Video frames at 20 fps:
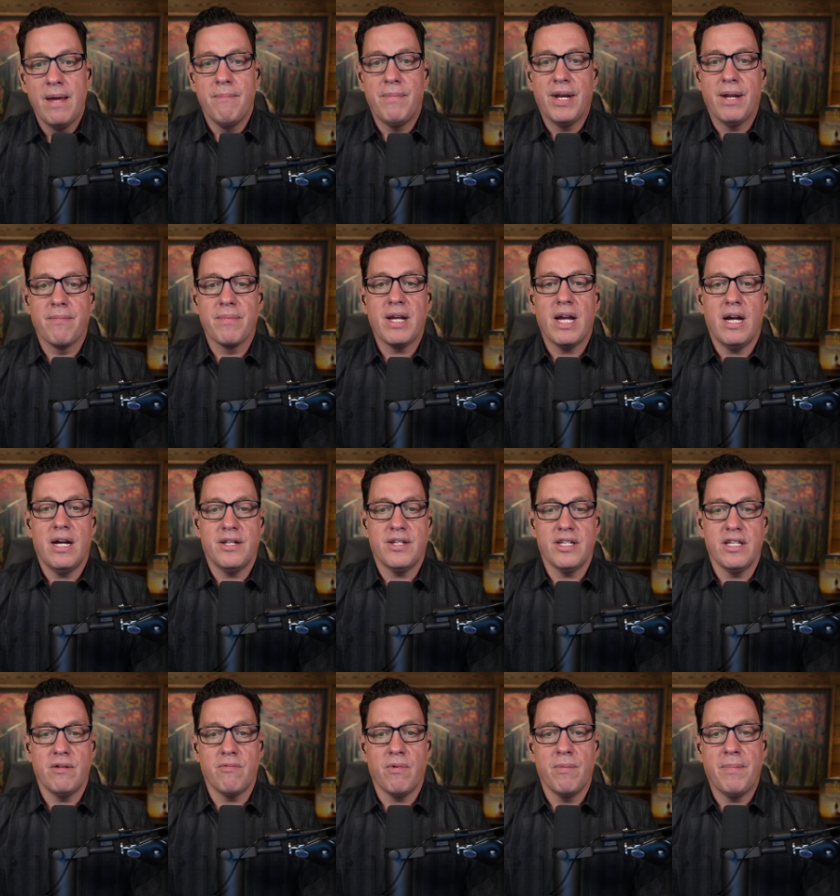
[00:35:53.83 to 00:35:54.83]
But I'm
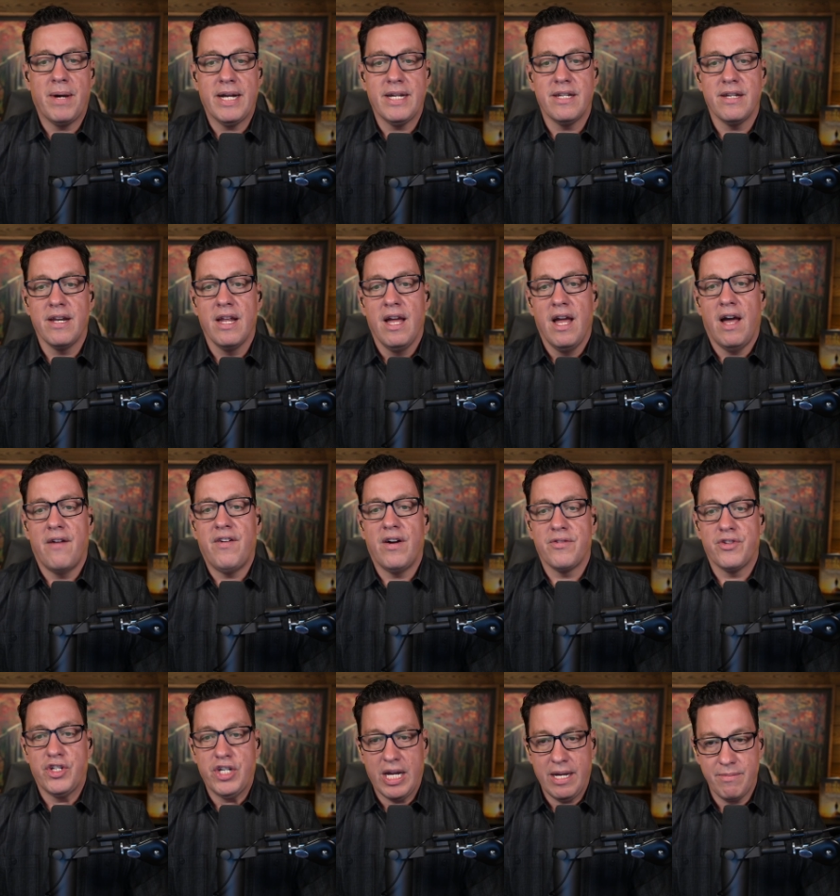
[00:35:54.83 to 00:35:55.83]
constantly reminded of how
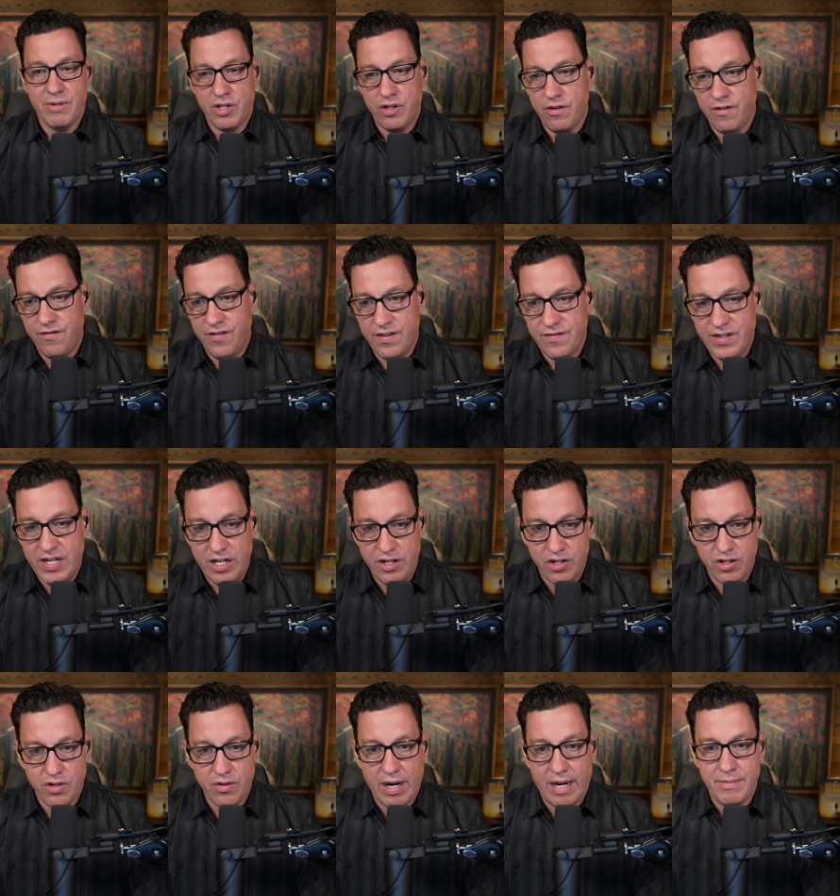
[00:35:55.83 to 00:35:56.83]
James 2.15
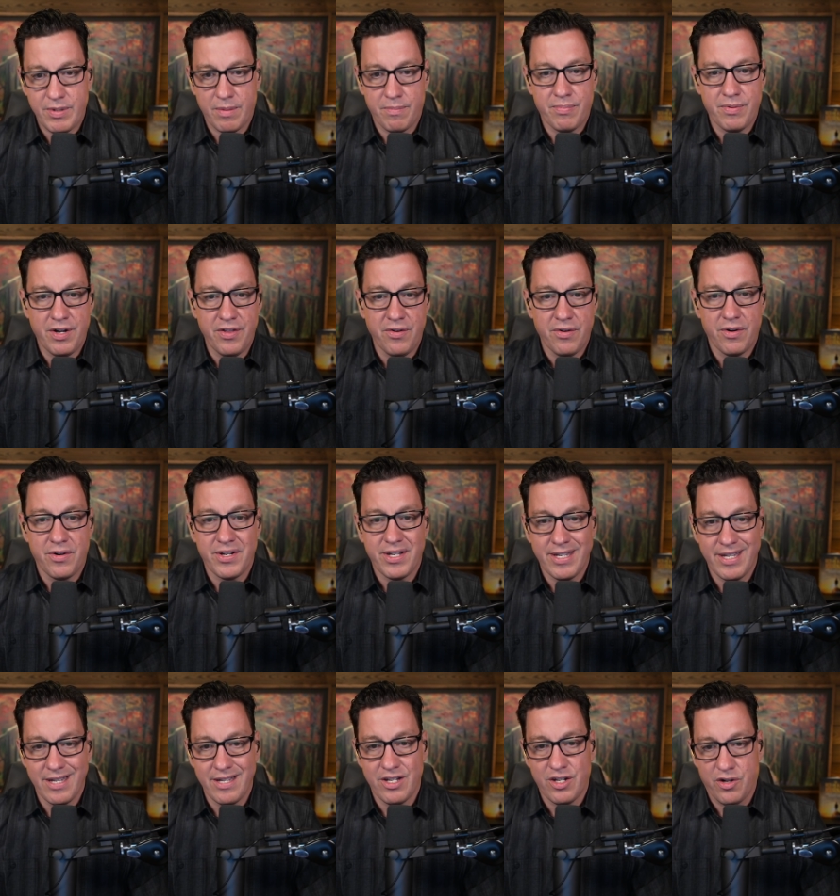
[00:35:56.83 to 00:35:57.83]
describes a brother or
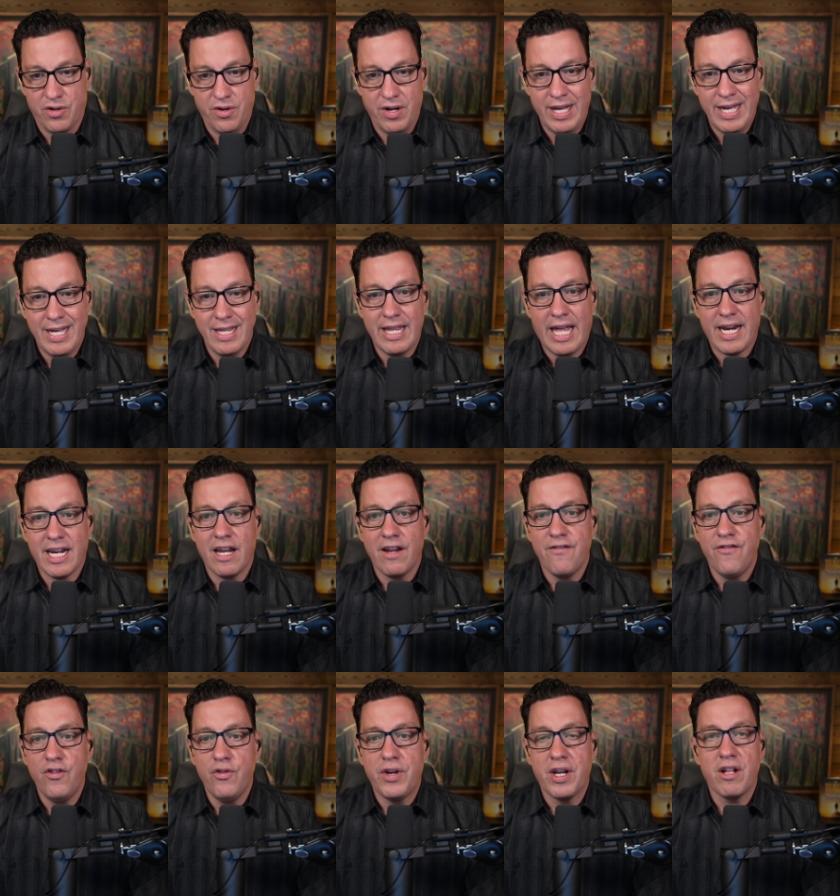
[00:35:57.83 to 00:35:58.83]
sister lacking
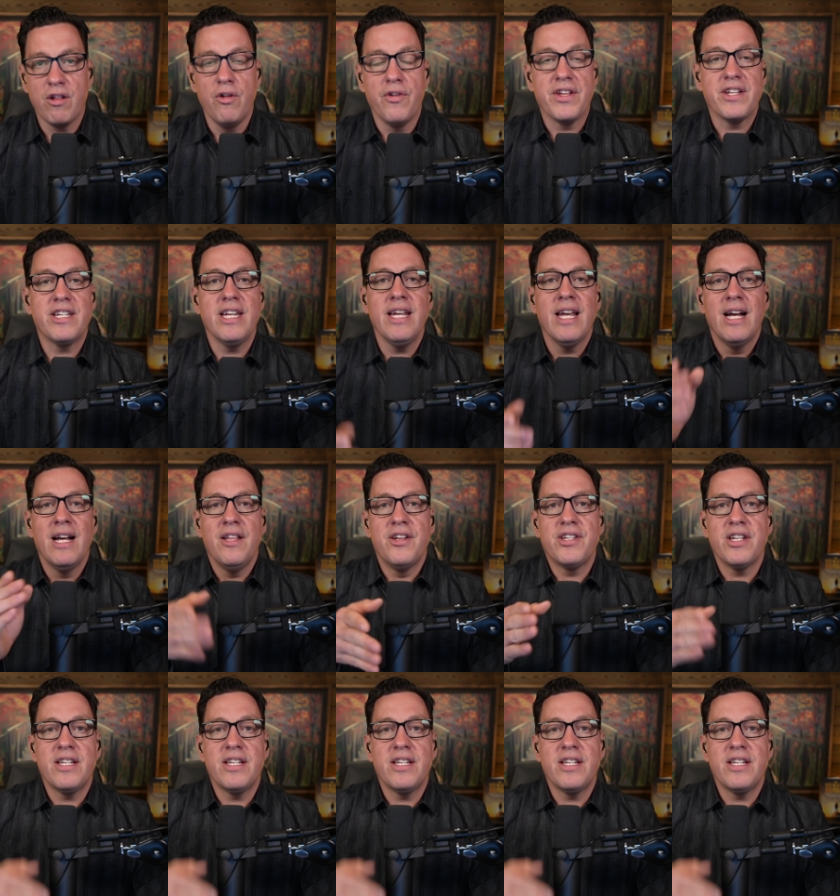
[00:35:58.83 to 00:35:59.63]
food and clothing. See, there's a